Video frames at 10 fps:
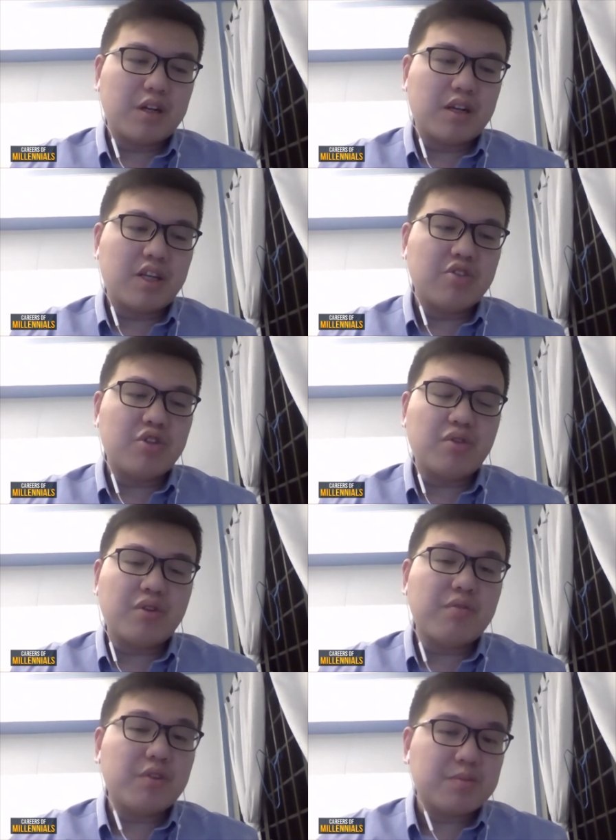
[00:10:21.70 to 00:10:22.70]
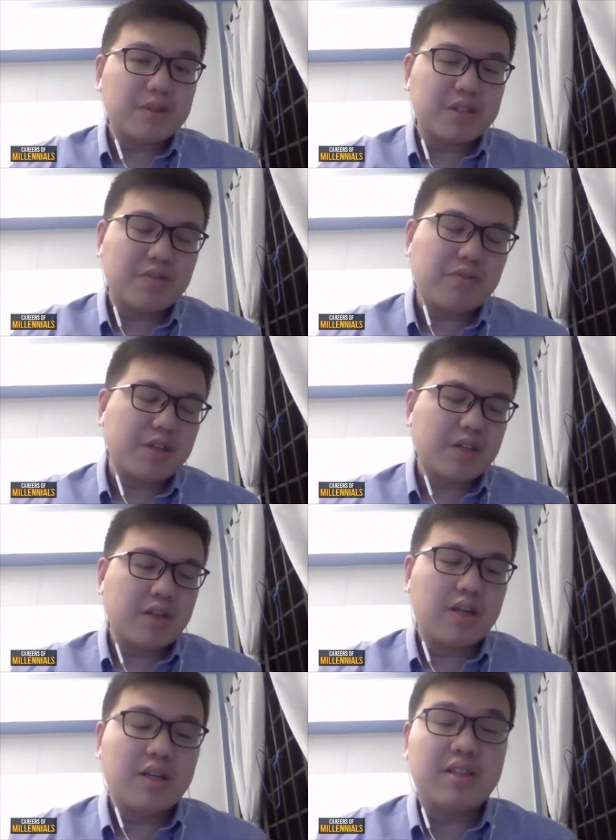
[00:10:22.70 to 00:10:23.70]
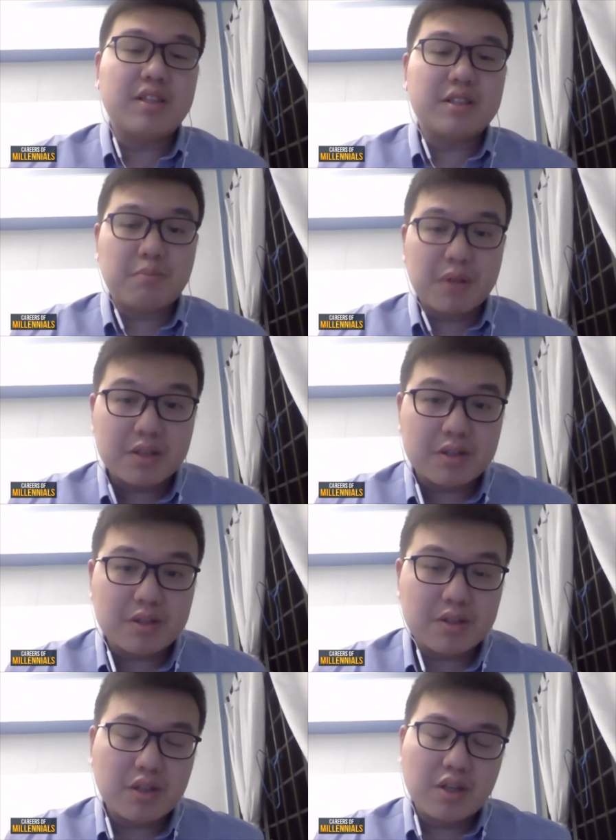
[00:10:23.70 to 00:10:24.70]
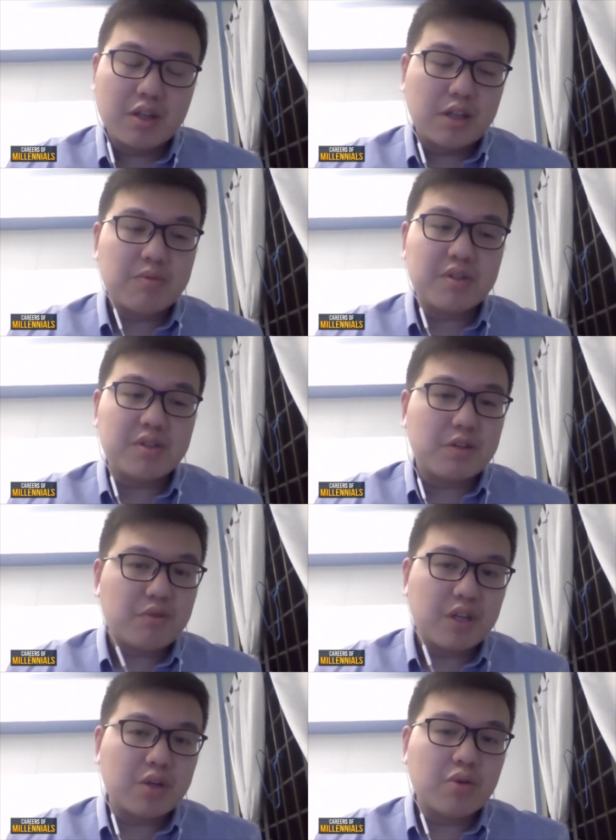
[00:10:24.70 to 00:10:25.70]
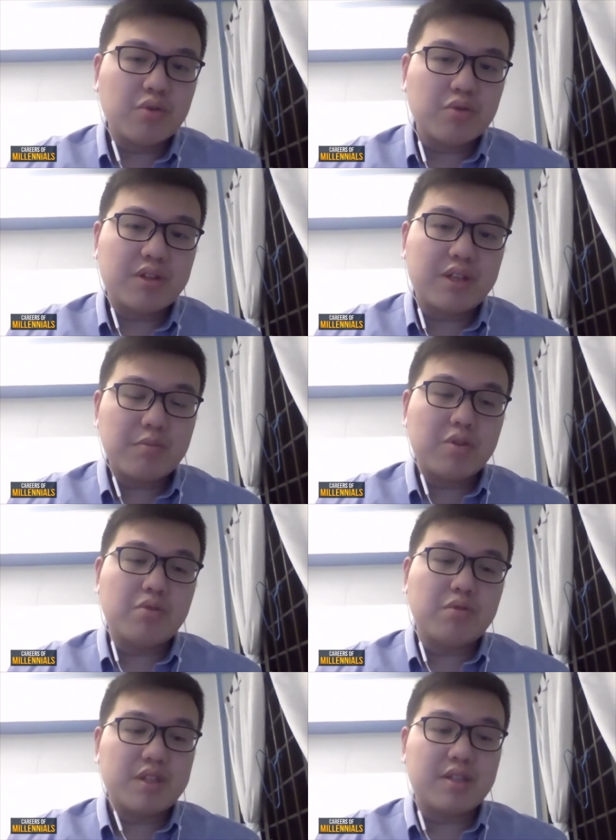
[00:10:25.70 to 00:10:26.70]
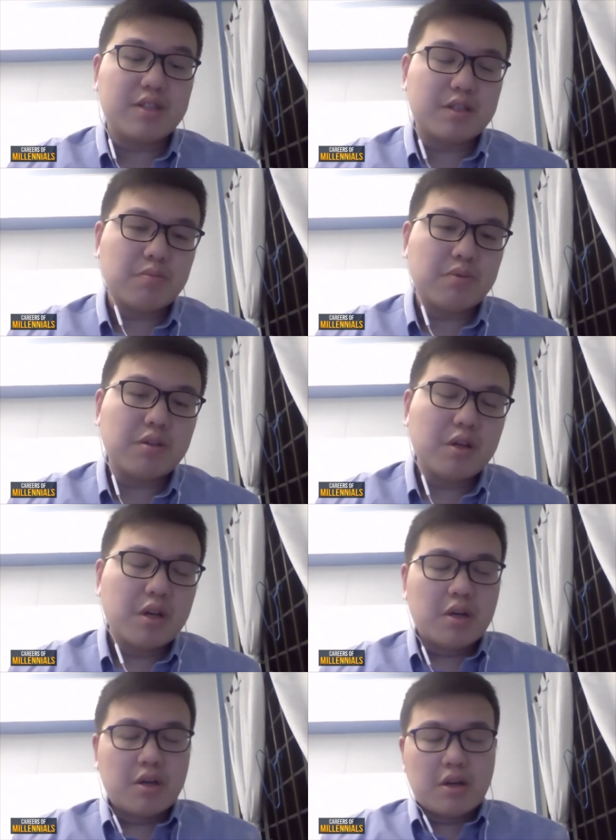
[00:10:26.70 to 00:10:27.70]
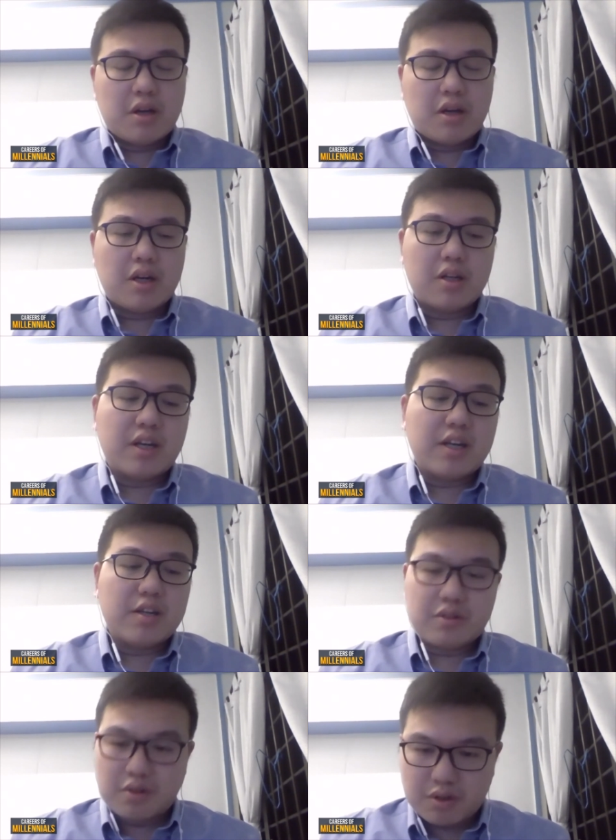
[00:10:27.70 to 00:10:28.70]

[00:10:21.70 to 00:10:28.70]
engineering for specific disciplines. That means they really go deep into this discipline and